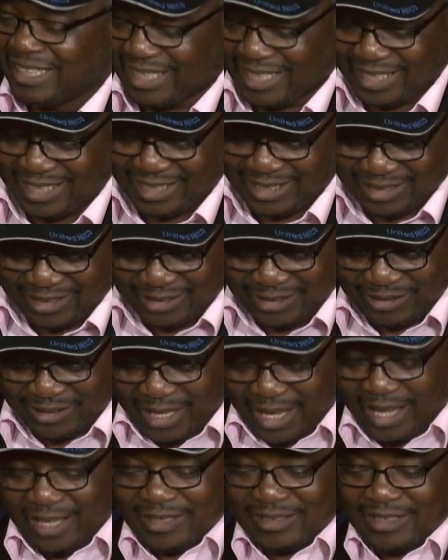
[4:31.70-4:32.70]
Wow.
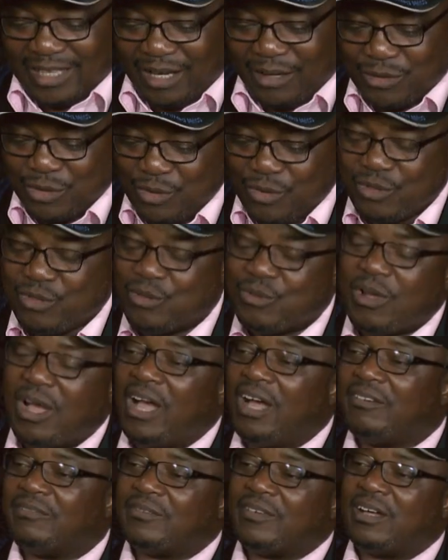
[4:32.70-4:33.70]
Okay, now you
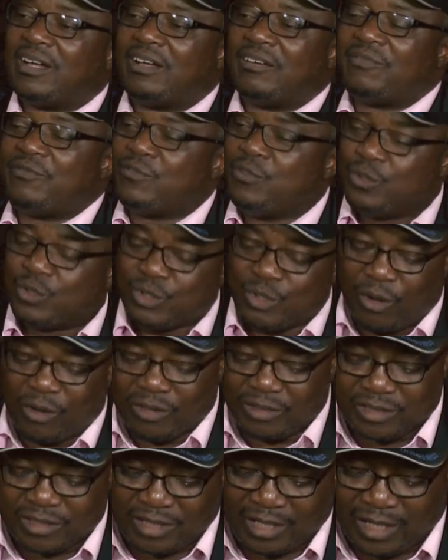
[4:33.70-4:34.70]
have a few
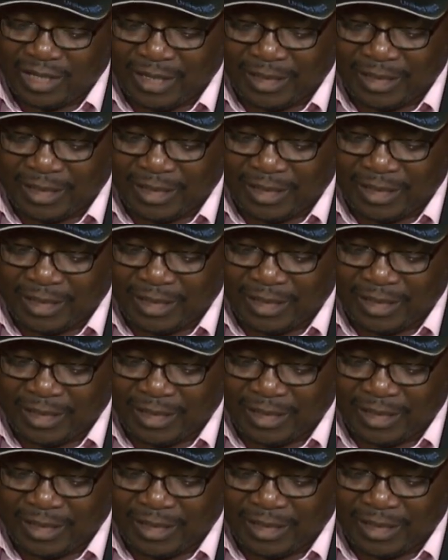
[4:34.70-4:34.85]
songs